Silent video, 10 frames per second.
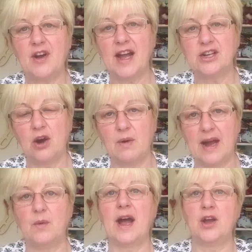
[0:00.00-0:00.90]
I go
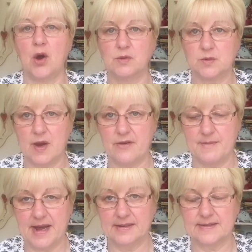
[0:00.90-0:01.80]
out, I always wear a
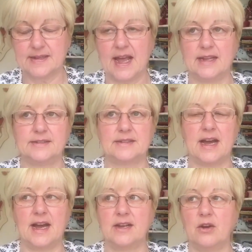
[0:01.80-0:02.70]
mask and
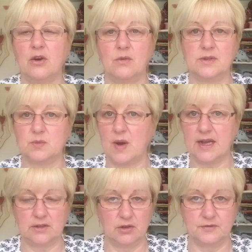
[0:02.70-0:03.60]
I always wear
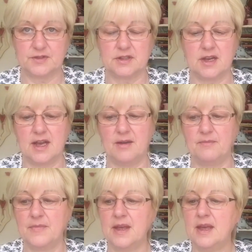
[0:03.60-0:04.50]
gloves.
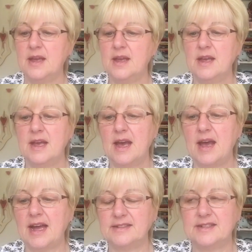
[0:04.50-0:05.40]

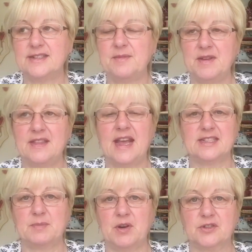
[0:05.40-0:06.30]
And Timothy
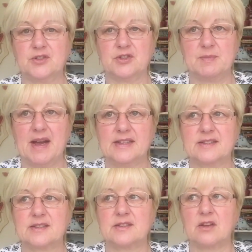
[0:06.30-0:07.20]
has bought us
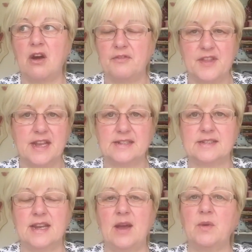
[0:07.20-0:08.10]
masks off the
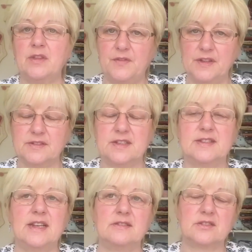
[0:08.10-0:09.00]
internet with filters
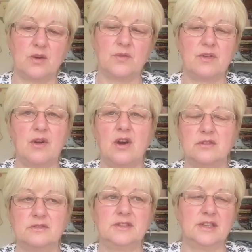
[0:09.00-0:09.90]
in, so they're
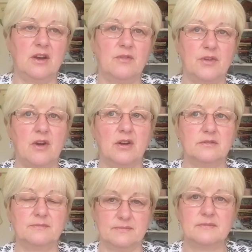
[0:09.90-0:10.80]
all, you know, they're all
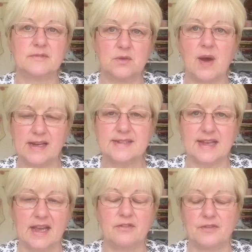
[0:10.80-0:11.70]
quite
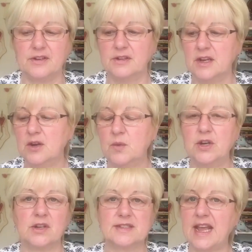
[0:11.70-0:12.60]
safe, and we're
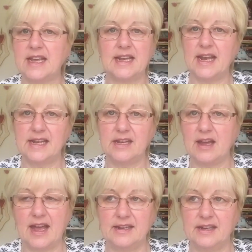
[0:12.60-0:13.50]
not taking
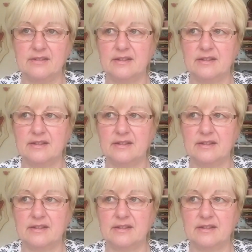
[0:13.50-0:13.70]
any